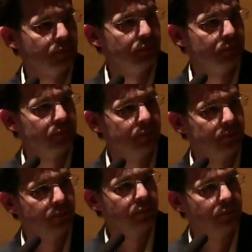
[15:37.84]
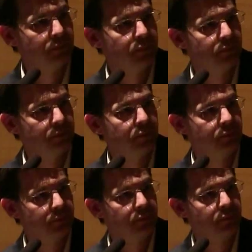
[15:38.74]
the other side of the
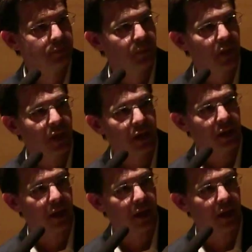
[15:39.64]
equation. So yeah,